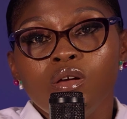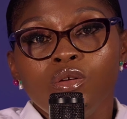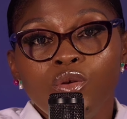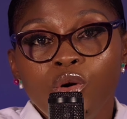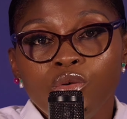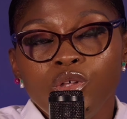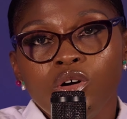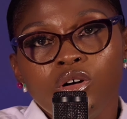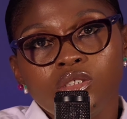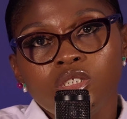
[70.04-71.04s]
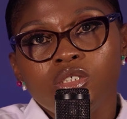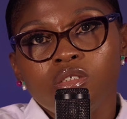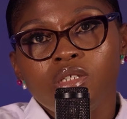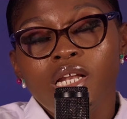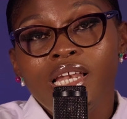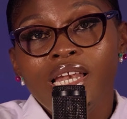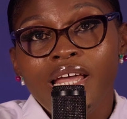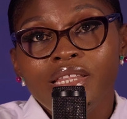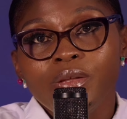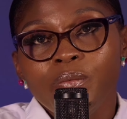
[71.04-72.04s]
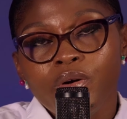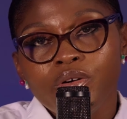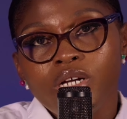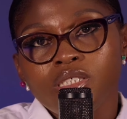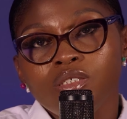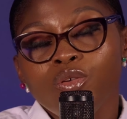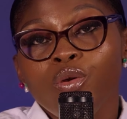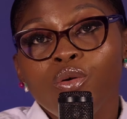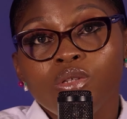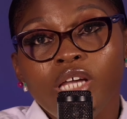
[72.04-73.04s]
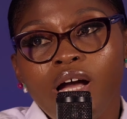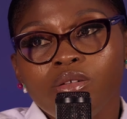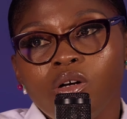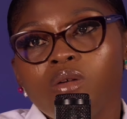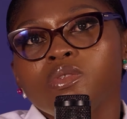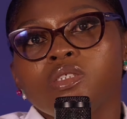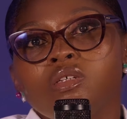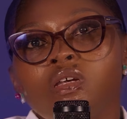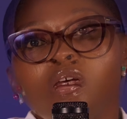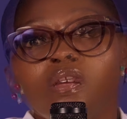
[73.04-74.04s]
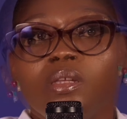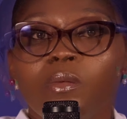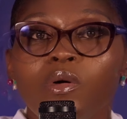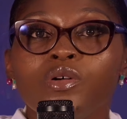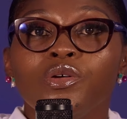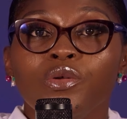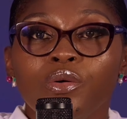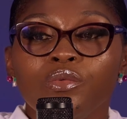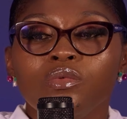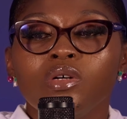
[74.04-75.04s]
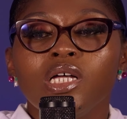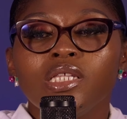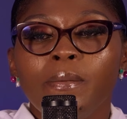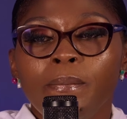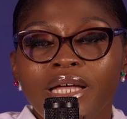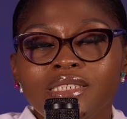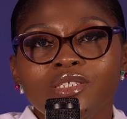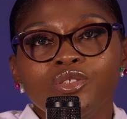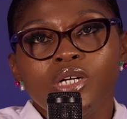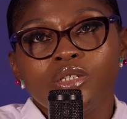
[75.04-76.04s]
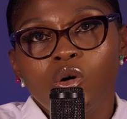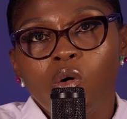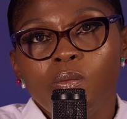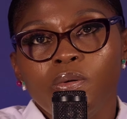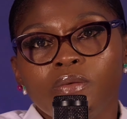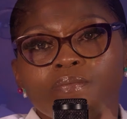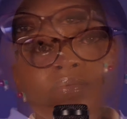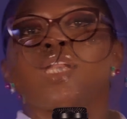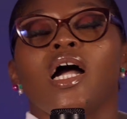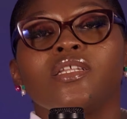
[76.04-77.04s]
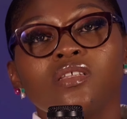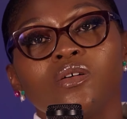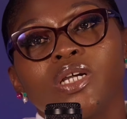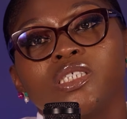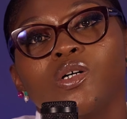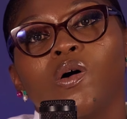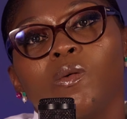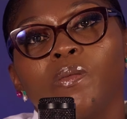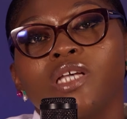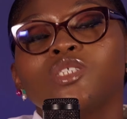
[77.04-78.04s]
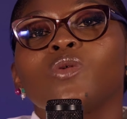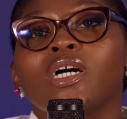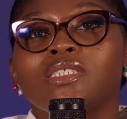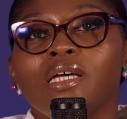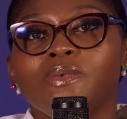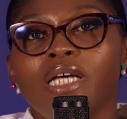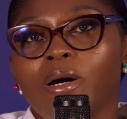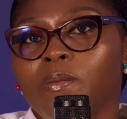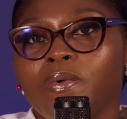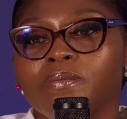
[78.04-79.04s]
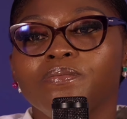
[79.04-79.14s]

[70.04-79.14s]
Know your condition, learn the progress, know the outcomes. The more you know, the better you can cope. Another way to cope is to accept help.